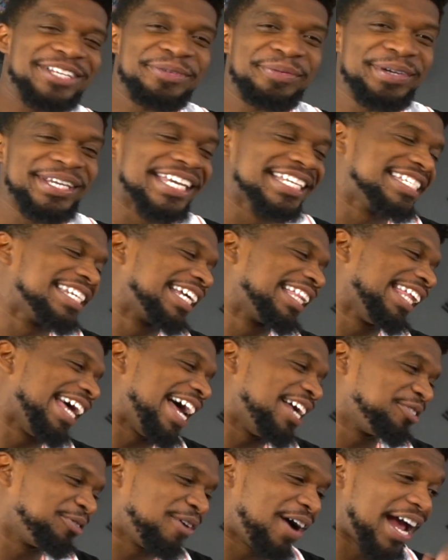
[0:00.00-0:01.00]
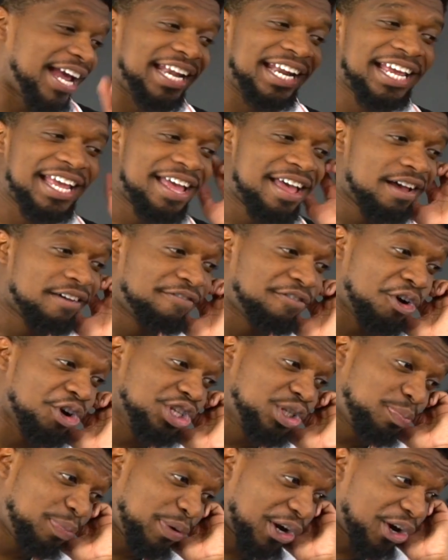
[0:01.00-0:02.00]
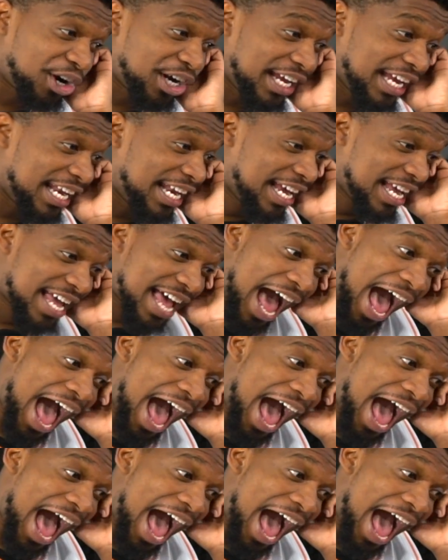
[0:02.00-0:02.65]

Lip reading: so we get to class, right? First period,